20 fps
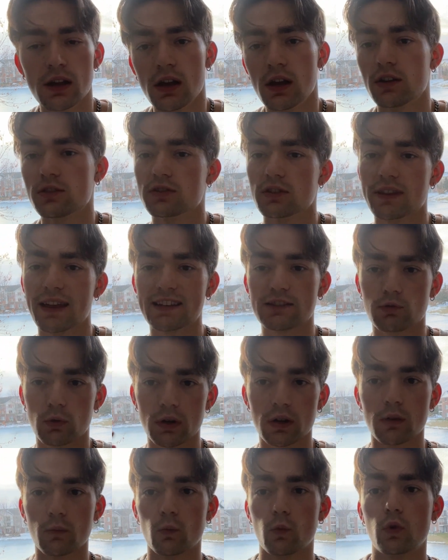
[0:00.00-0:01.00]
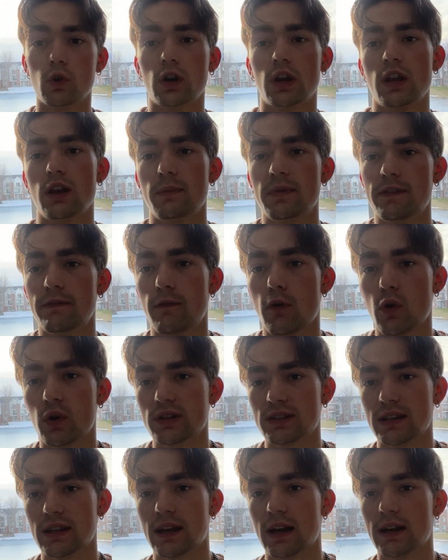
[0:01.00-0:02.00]
So that's what we're going to be
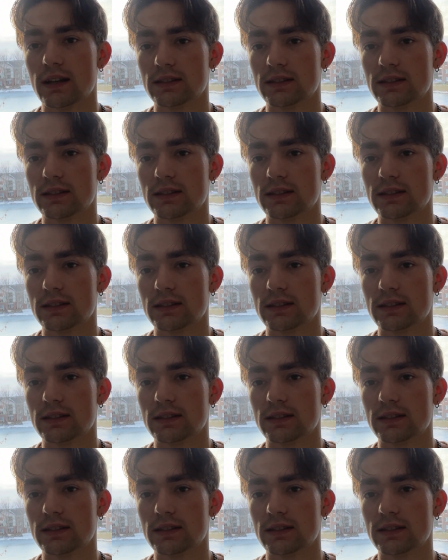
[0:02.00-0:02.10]
focusing on